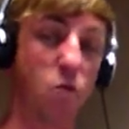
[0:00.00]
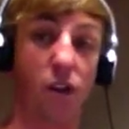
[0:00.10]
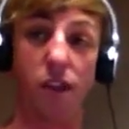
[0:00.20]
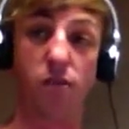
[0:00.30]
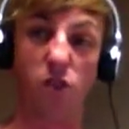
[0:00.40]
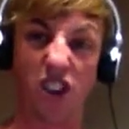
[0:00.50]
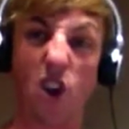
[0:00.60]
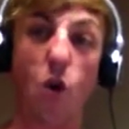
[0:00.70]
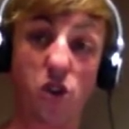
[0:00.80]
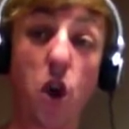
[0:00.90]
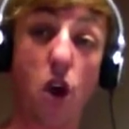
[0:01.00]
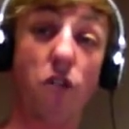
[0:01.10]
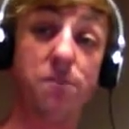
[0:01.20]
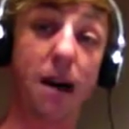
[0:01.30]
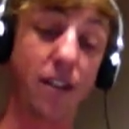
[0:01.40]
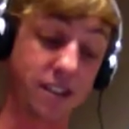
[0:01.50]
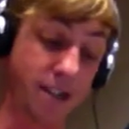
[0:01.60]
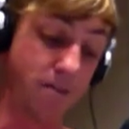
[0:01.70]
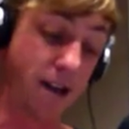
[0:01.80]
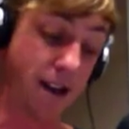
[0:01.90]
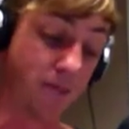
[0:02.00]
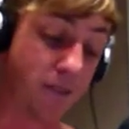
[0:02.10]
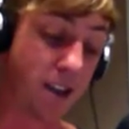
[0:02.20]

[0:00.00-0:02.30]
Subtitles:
Well, the hors d'oeuvres part of the dinner party.